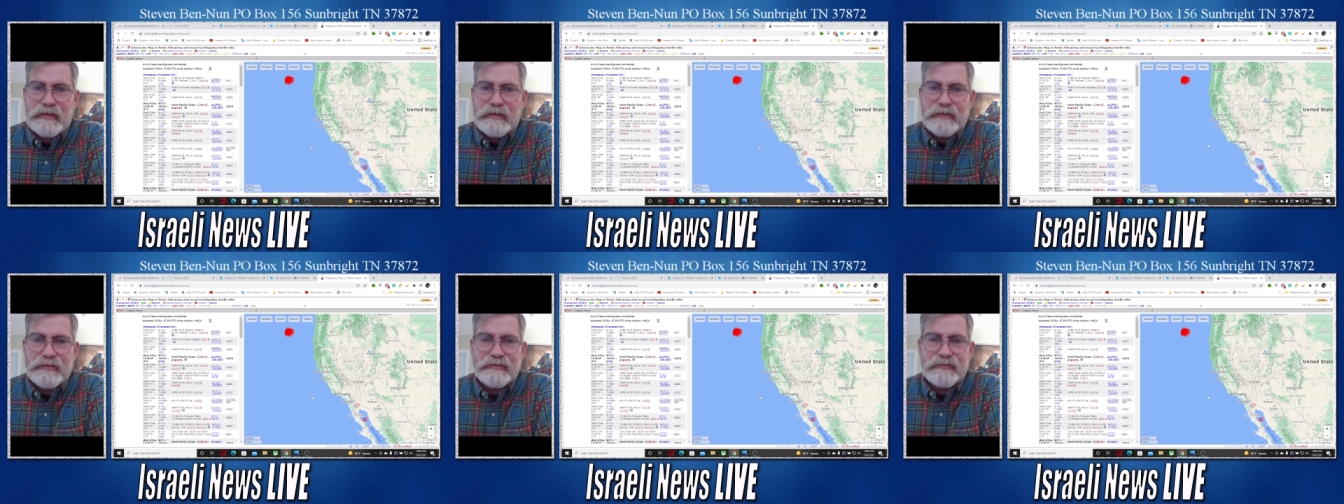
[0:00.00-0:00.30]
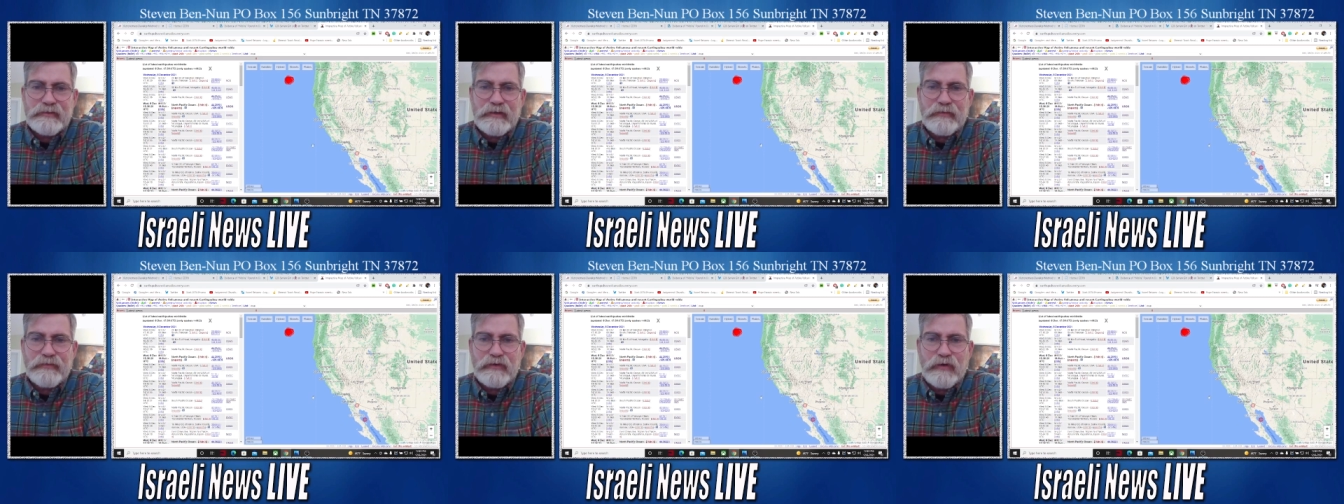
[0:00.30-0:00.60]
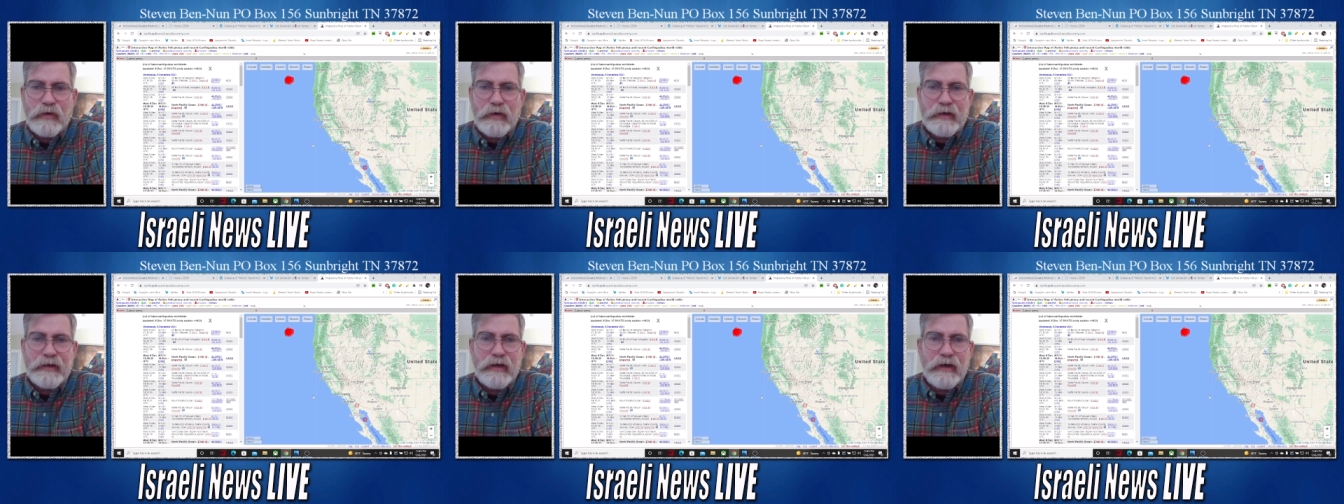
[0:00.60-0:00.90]
stuff
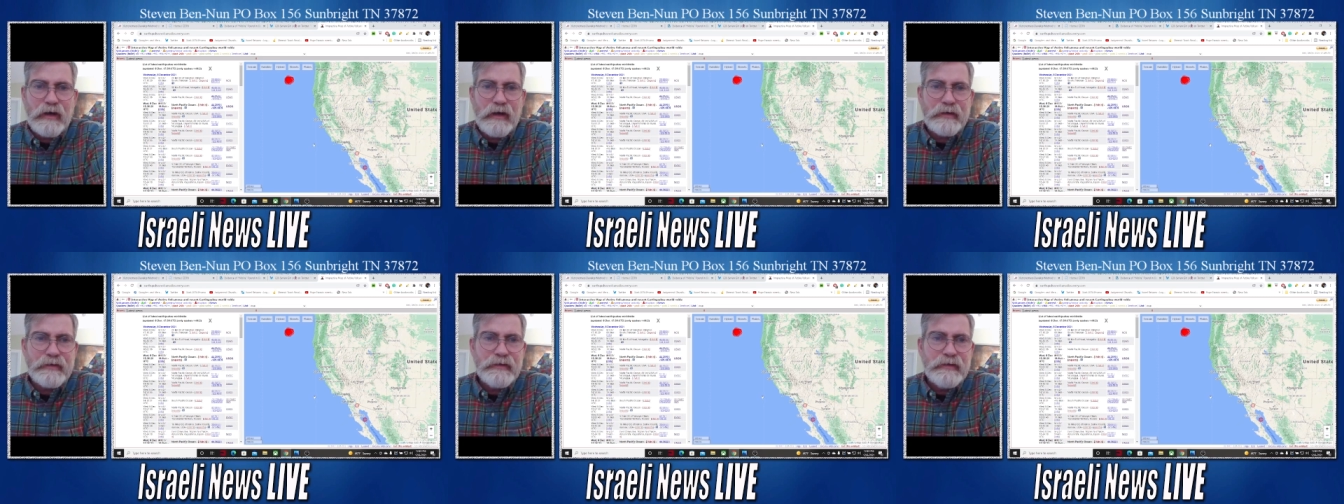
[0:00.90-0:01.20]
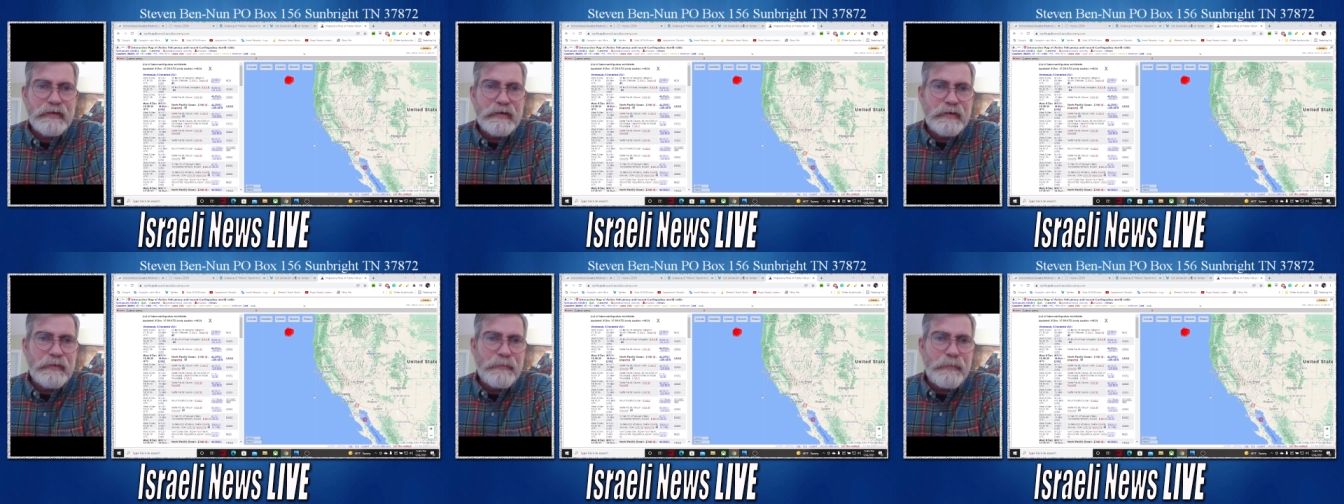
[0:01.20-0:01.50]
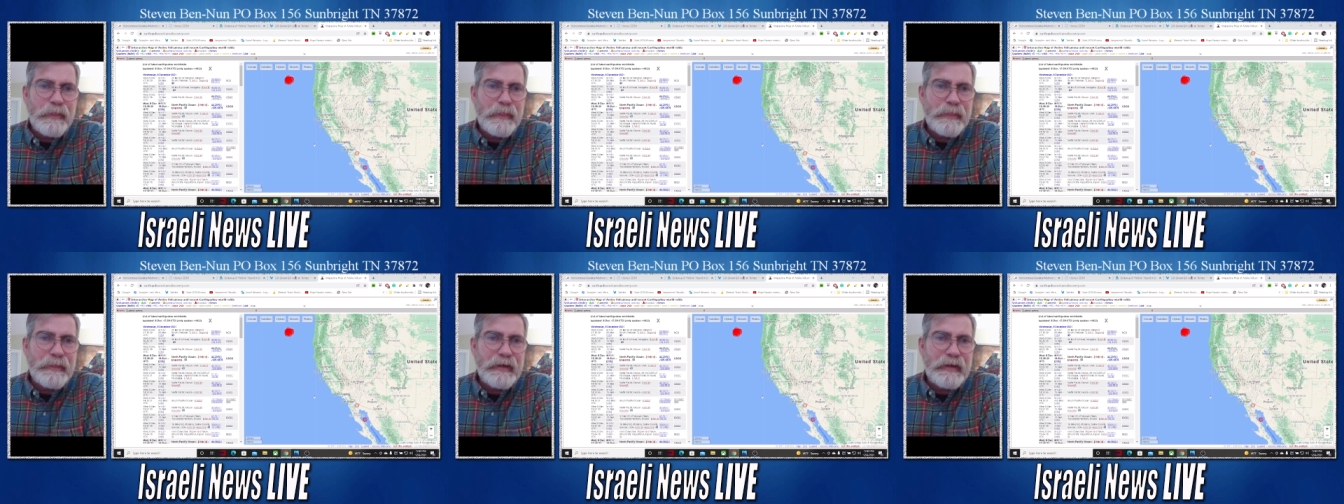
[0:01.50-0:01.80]
going on
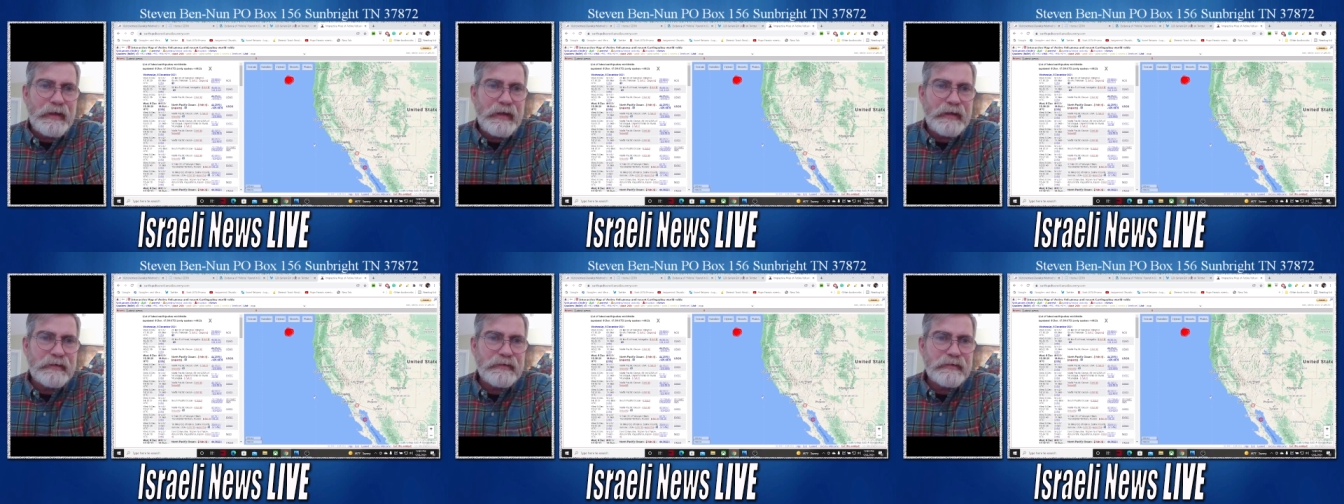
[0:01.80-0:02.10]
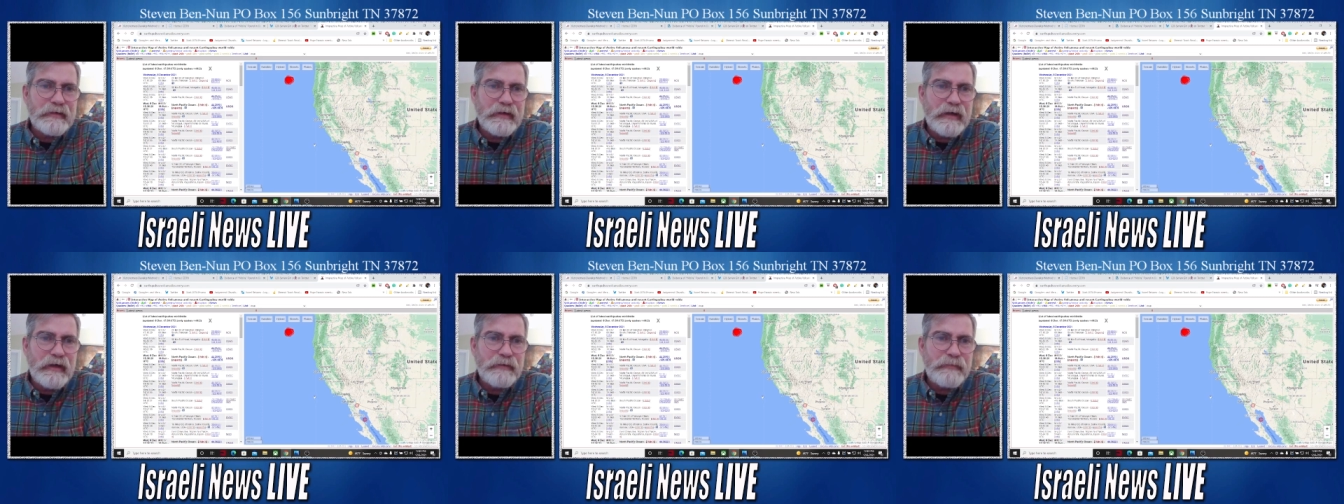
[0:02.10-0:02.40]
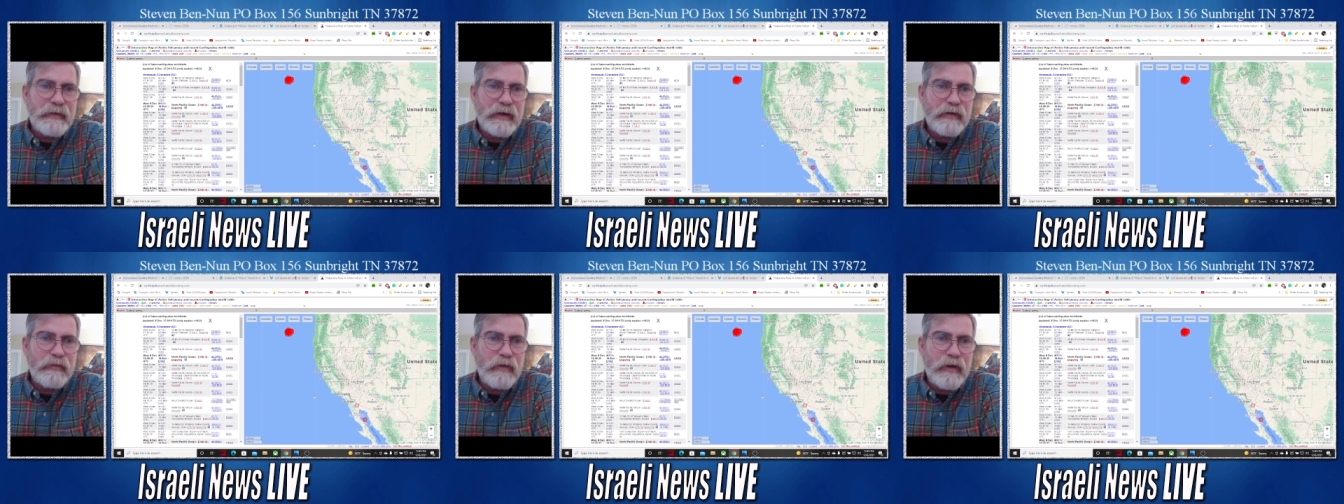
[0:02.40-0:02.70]
and uh,
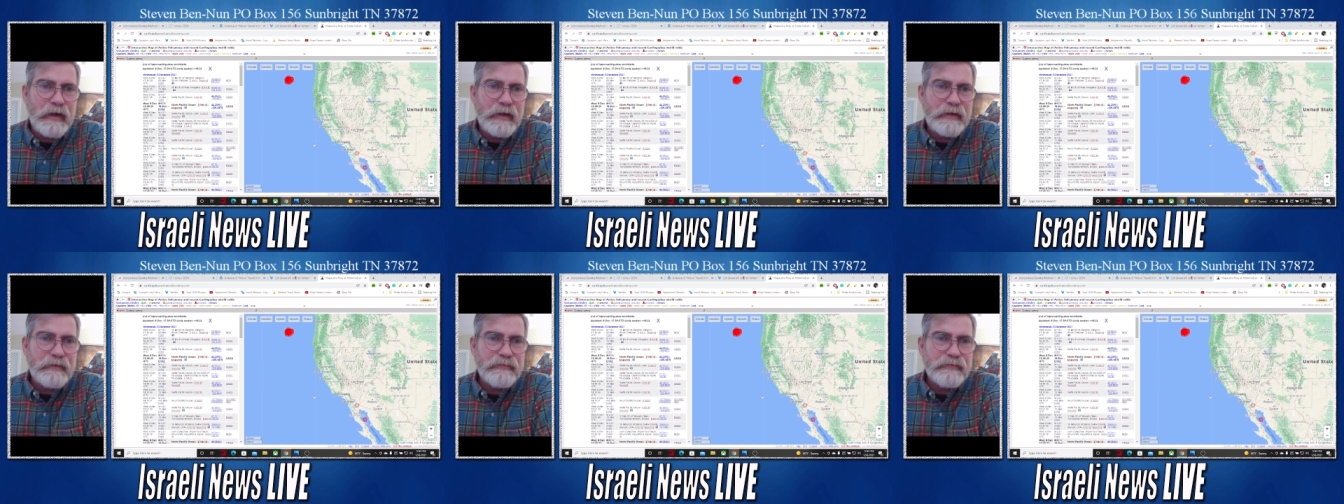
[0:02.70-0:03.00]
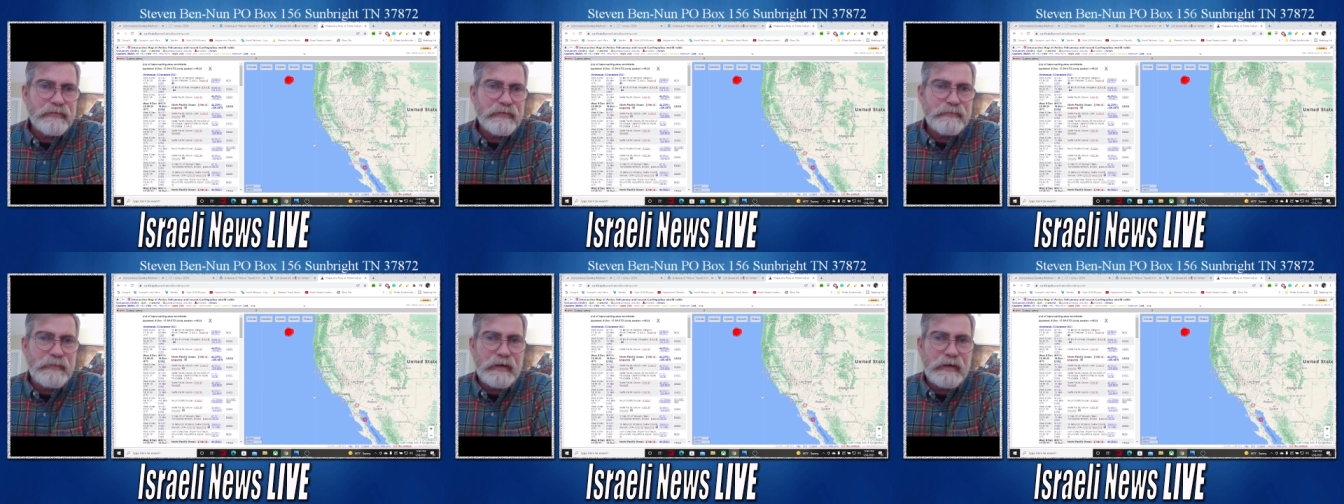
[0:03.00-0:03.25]
my wife,